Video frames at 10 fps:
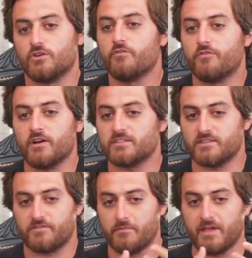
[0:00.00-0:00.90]
so
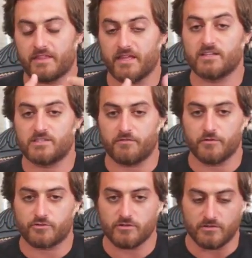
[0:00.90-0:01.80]
for me, I think it's the
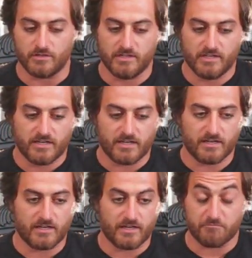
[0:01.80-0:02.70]
future
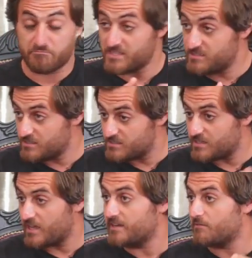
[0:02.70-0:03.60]
in business
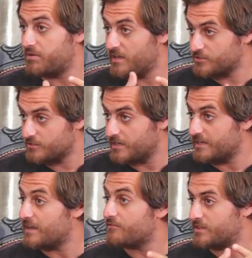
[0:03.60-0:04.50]
and in pleasure and
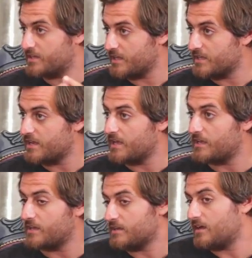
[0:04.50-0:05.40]
in everything.
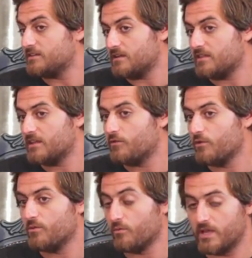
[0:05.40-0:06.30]
And Qatar, I think,
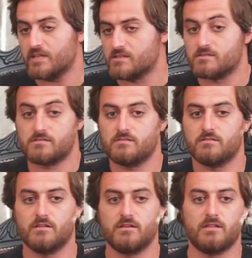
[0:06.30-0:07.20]
is
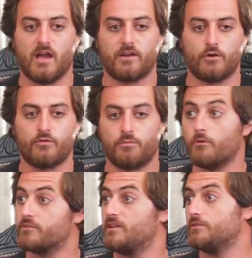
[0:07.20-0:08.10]
the icon of
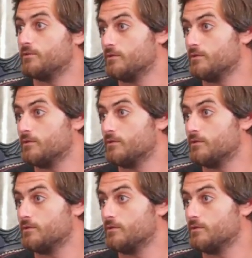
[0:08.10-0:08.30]
sports now in